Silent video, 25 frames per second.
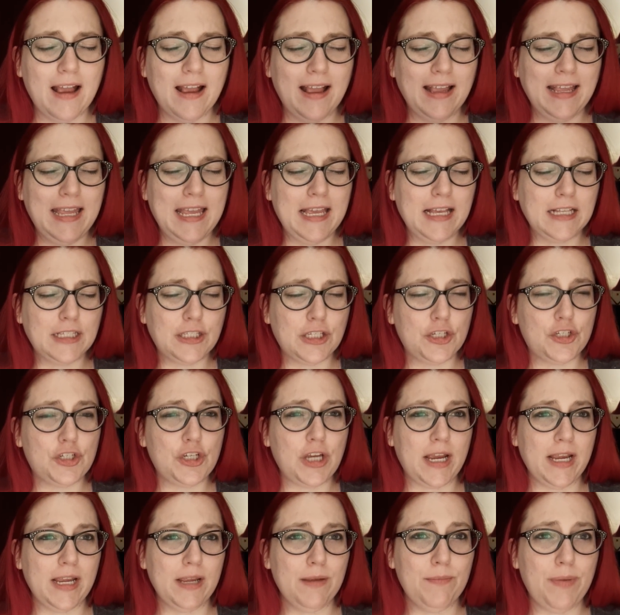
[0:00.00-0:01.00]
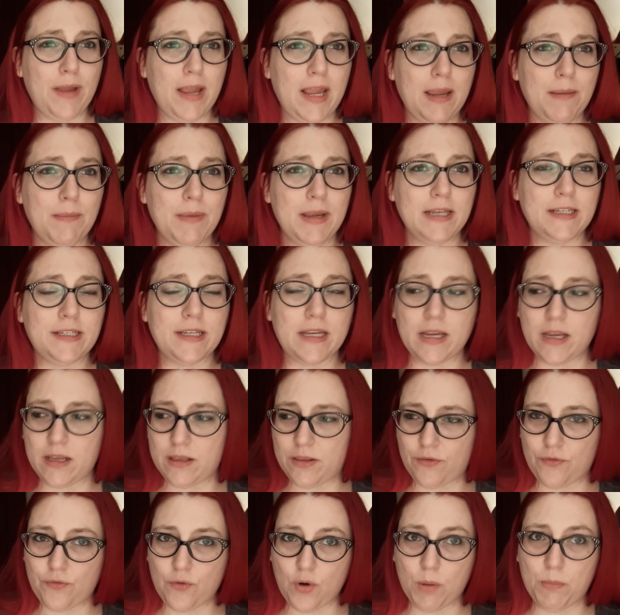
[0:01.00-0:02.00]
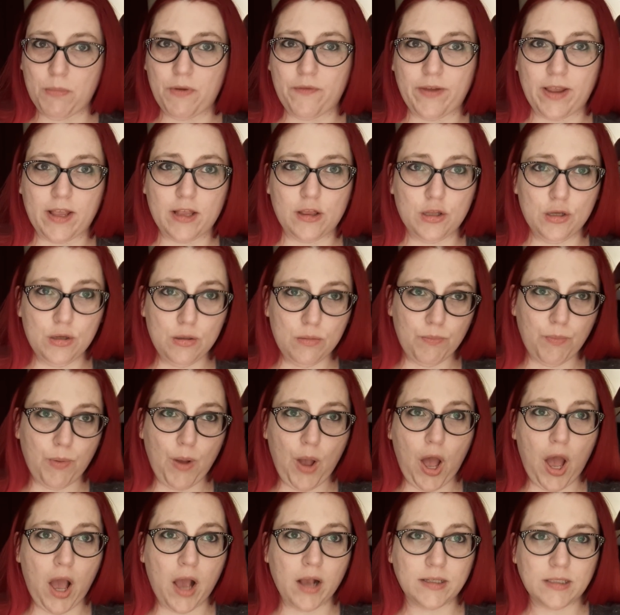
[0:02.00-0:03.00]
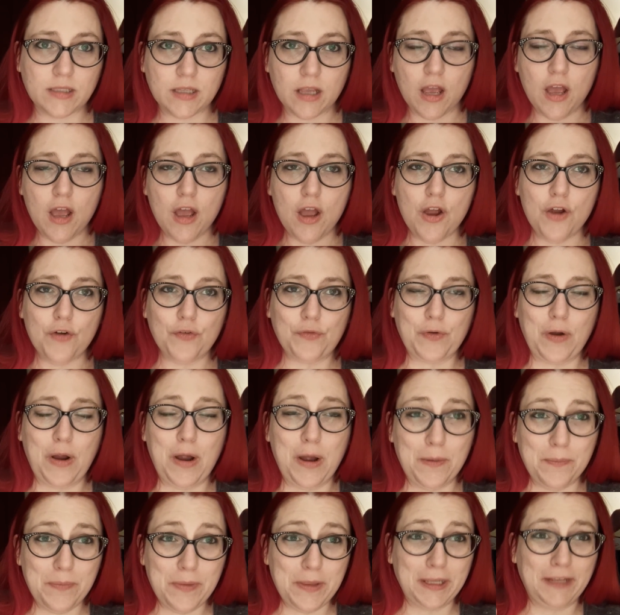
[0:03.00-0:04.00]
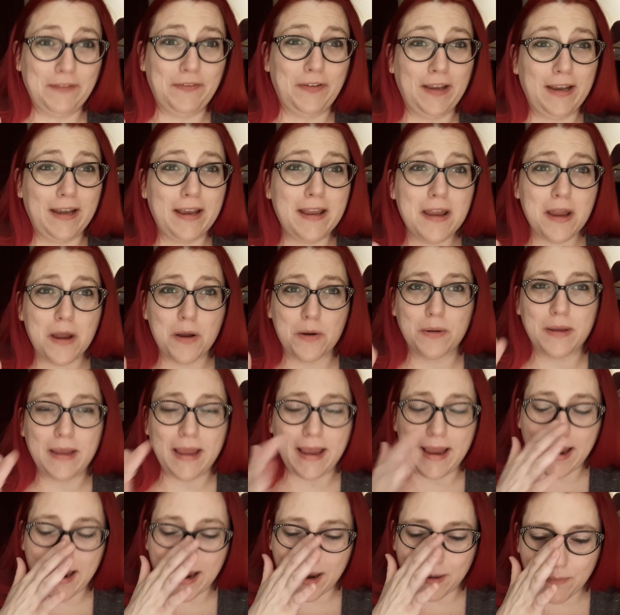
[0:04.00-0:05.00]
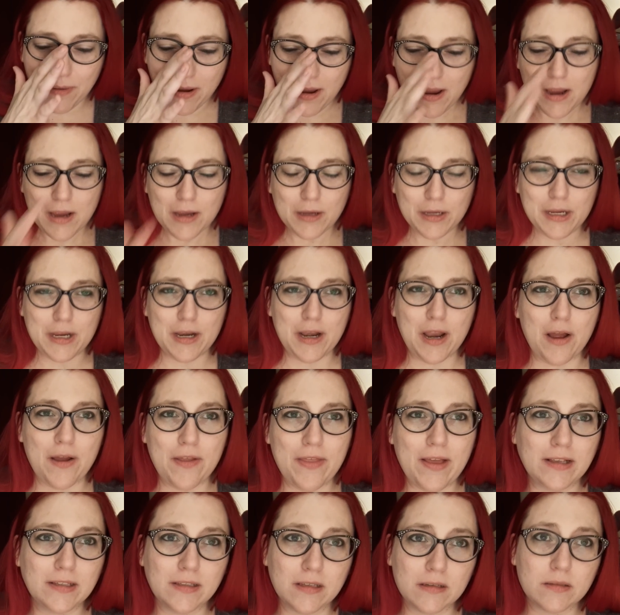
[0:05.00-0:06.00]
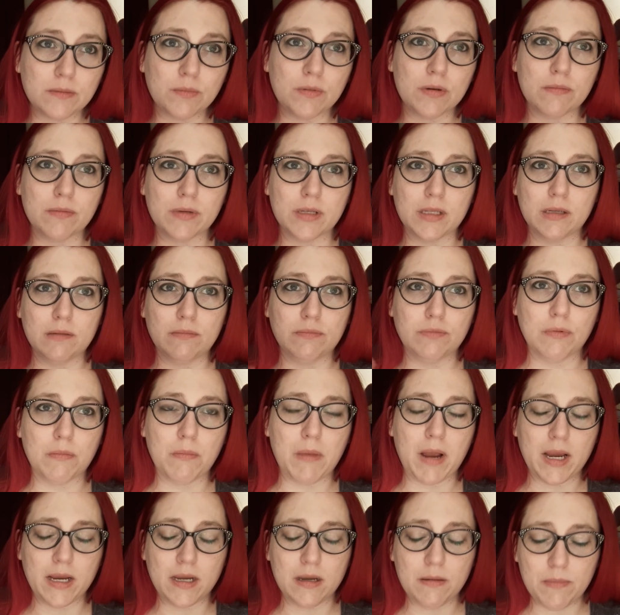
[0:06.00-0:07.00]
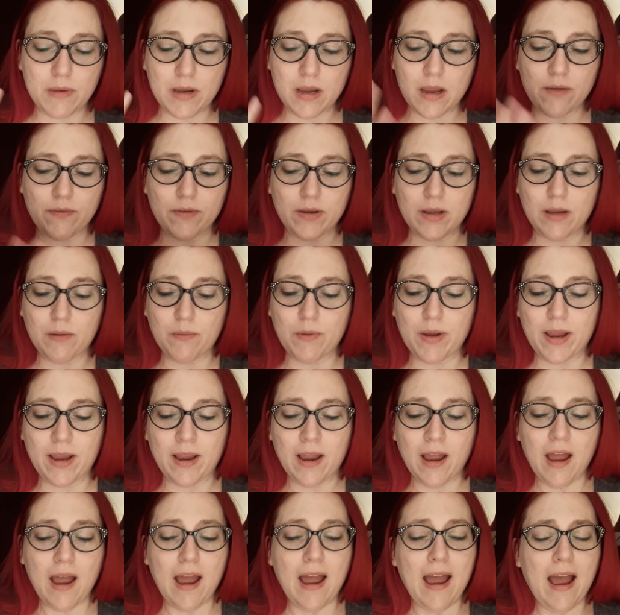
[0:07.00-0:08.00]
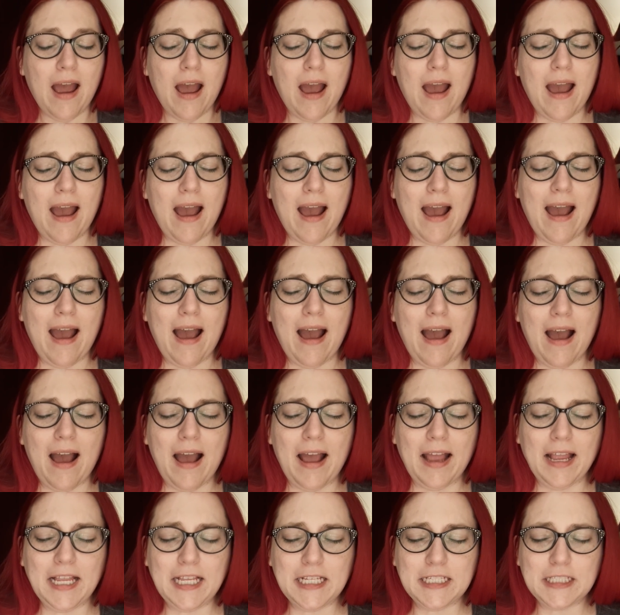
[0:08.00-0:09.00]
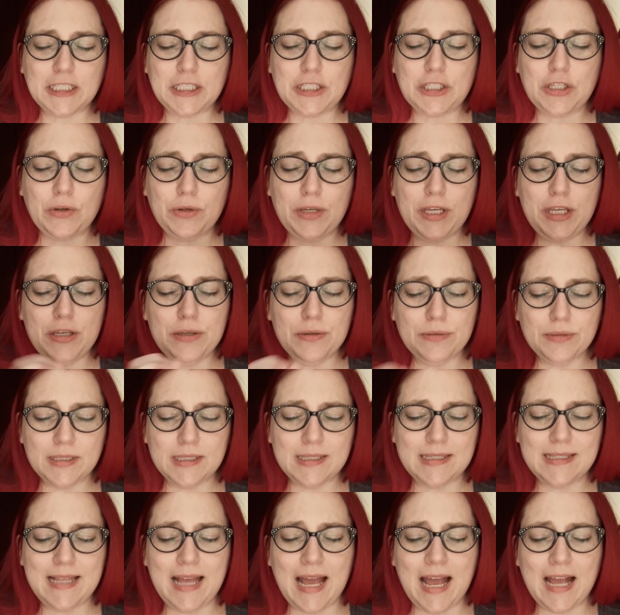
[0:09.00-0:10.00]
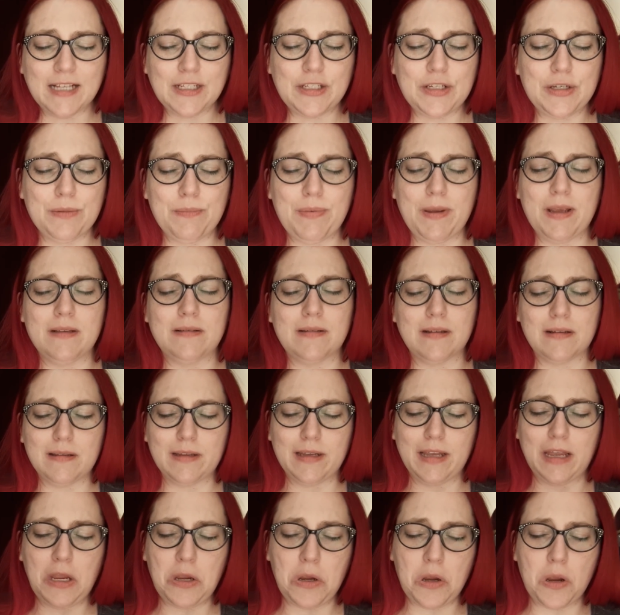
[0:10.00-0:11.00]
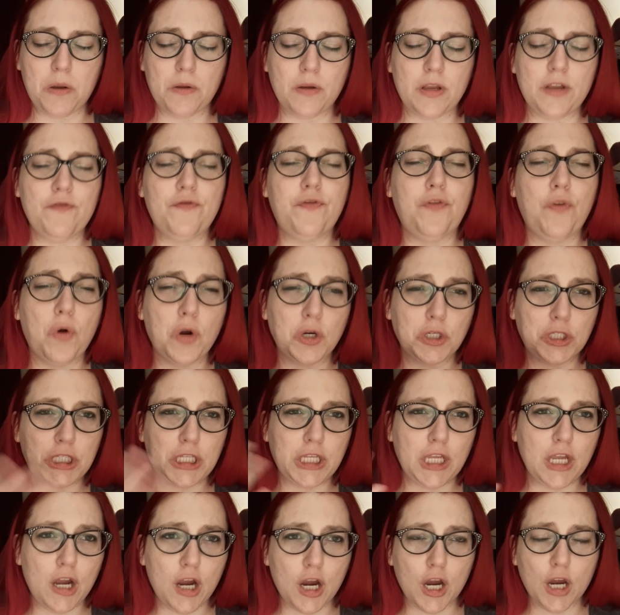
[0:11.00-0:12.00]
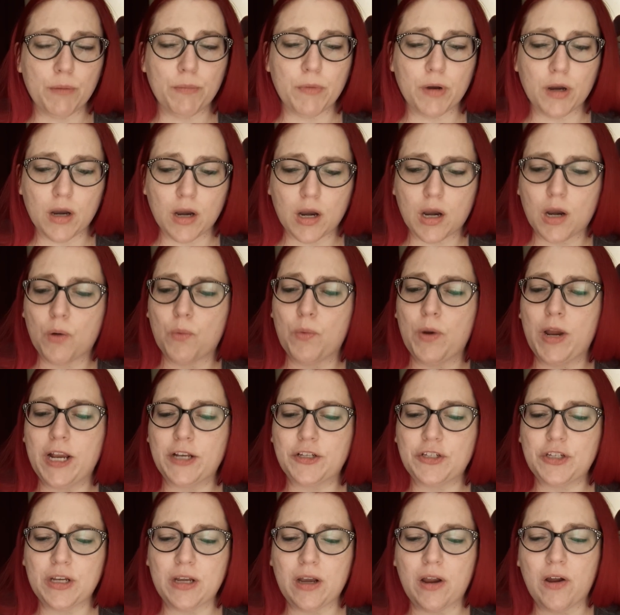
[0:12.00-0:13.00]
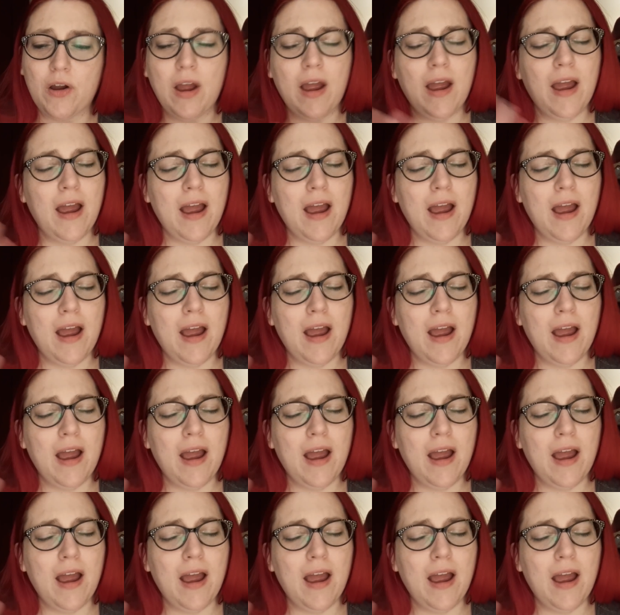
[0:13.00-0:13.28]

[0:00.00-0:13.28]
he gets a giant payment in the form of a loot box from the video game. You know, that's what it really reminded me of anyway. So he uses that to basically enforce the armor, which, you know,